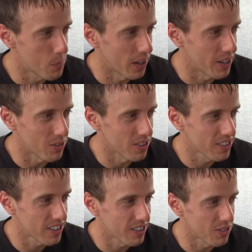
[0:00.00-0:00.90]
But it
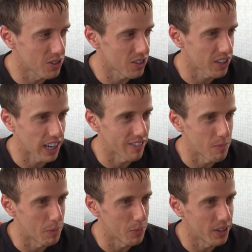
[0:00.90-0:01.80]
was just like I
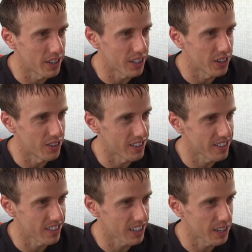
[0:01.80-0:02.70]
remembered it.
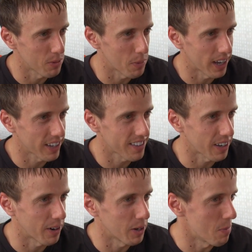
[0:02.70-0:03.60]
It comes back. It's
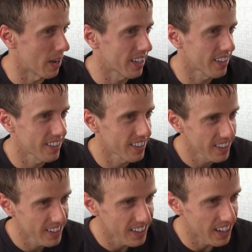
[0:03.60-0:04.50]
like riding a bike.
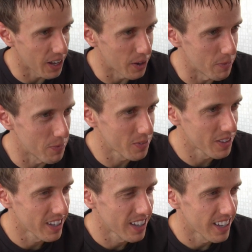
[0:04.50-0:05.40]
Um,
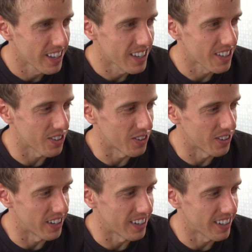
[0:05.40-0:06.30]
so
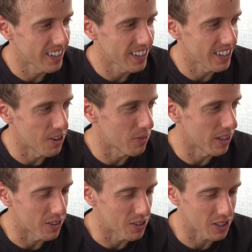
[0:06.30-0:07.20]

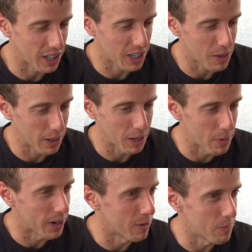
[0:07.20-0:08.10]
hopefully it'll just keep
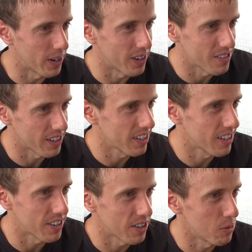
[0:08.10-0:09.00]
getting better and better as
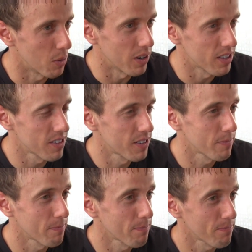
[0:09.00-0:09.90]
I do more races.